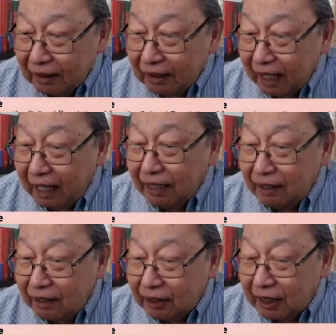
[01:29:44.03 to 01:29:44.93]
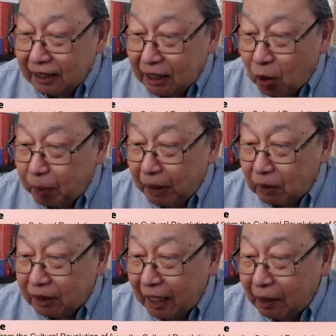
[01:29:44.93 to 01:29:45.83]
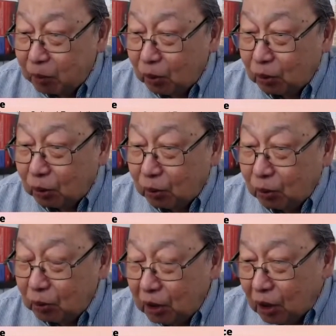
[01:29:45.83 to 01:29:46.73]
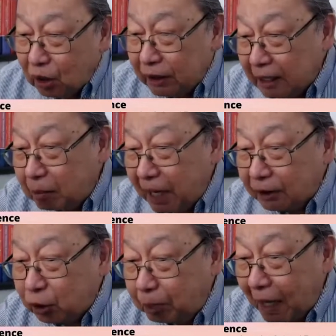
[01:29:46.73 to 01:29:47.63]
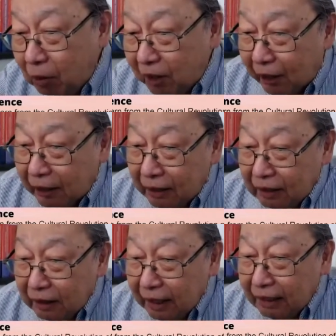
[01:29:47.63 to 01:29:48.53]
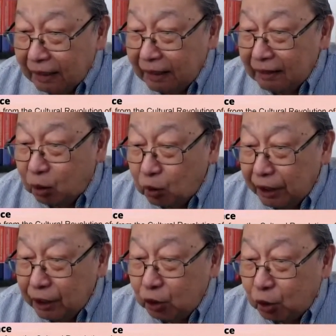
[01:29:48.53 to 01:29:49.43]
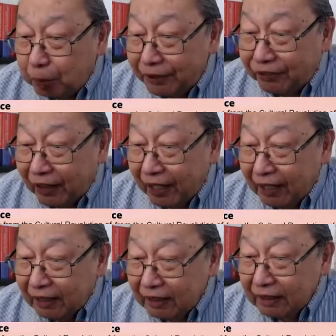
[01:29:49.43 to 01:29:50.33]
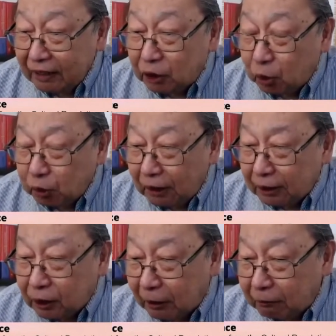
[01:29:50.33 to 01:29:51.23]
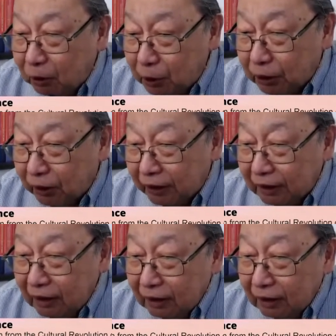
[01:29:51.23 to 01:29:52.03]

And Deng Xiaoping was able to get back to power and continue to betray the socialist revolution.